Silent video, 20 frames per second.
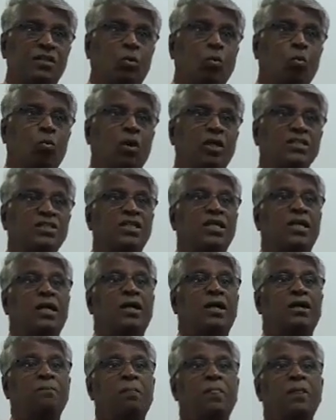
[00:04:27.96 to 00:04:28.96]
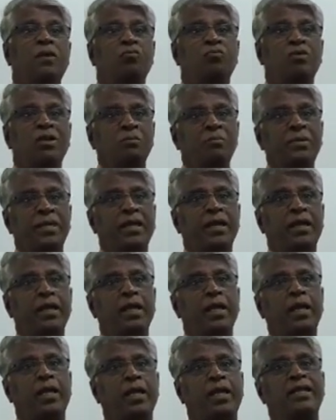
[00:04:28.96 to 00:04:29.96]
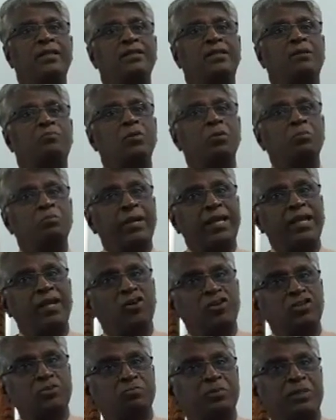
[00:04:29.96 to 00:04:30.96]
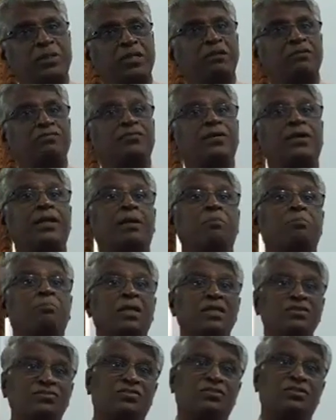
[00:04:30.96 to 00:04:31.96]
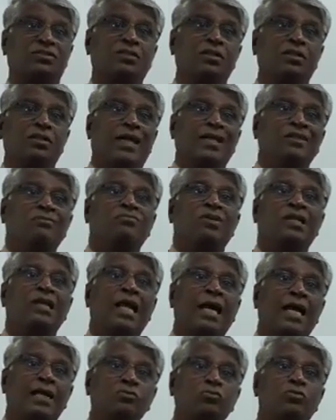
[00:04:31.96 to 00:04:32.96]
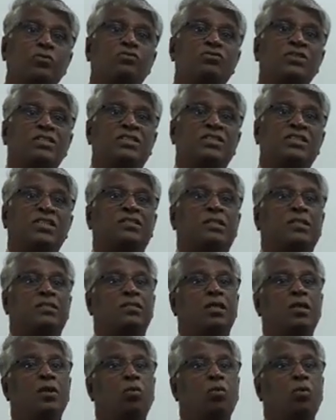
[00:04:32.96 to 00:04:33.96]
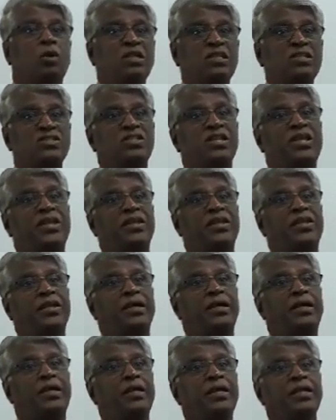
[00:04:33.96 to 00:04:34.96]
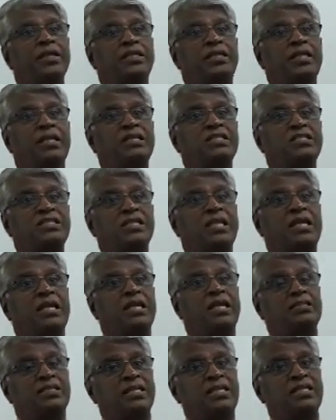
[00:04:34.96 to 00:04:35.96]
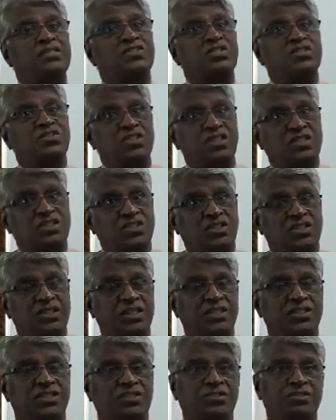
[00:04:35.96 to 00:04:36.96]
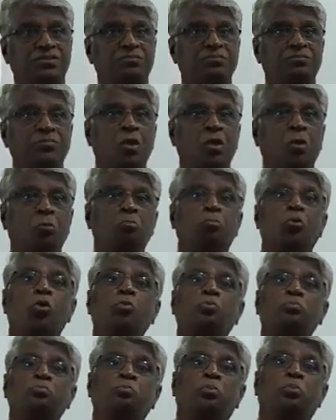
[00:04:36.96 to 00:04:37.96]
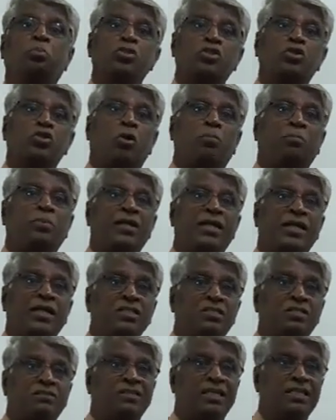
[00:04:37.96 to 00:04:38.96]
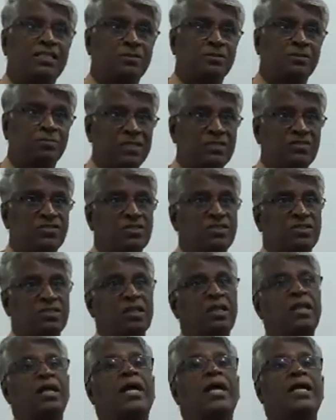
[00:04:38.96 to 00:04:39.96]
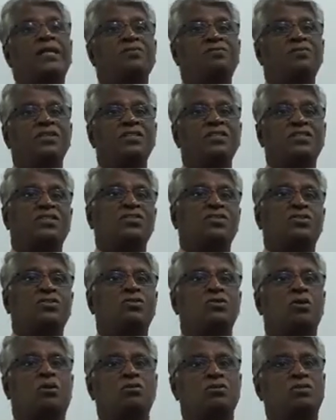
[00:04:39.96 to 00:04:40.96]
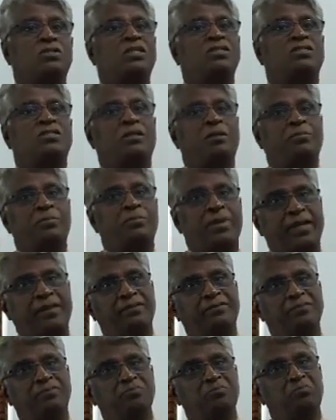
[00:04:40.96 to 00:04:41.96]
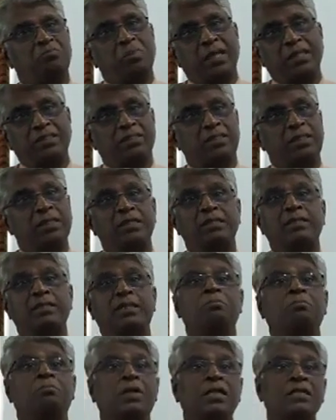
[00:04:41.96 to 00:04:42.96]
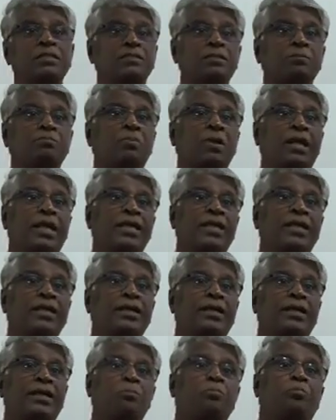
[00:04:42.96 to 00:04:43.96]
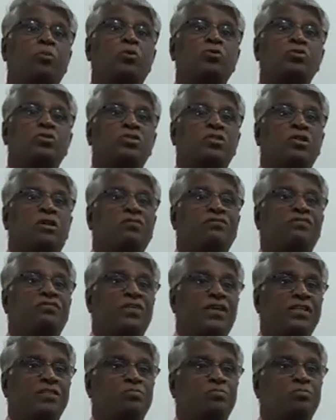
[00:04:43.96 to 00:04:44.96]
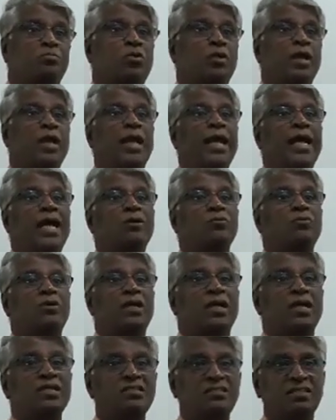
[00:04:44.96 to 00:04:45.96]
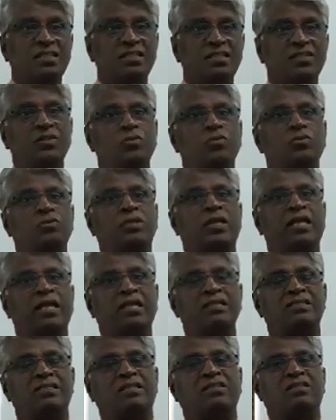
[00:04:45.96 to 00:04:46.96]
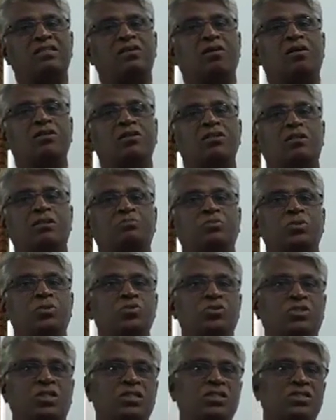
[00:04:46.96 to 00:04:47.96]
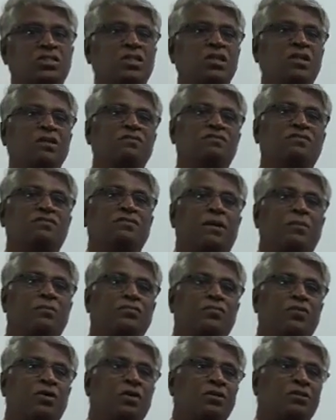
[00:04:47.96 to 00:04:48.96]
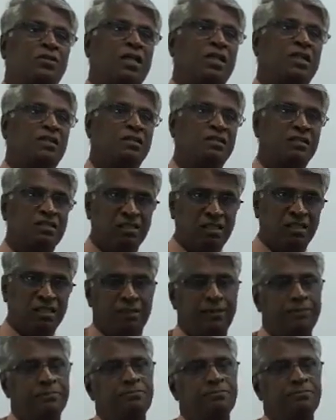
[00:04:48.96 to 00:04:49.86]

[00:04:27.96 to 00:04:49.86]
Wajiha will be in the Mumbai hospital for a month and will have to visit it once a year till she attains 6 years. Post-operative expenses and visits to doctors remain, but the multiplying reposts on Facebook have continued to elicit contributions for the little girl.